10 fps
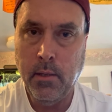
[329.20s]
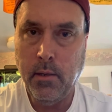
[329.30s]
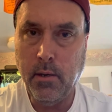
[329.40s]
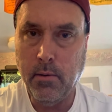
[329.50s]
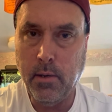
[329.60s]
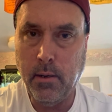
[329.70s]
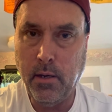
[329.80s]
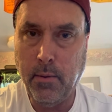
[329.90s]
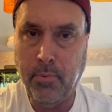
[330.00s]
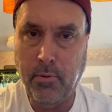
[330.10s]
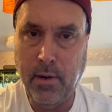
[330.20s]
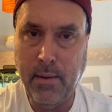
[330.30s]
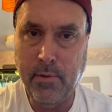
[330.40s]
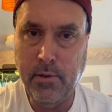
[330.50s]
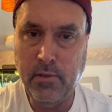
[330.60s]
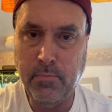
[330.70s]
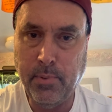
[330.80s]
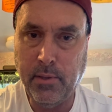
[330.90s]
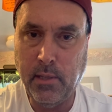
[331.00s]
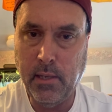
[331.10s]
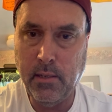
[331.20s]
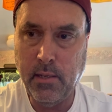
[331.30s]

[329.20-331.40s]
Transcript: parameters, but then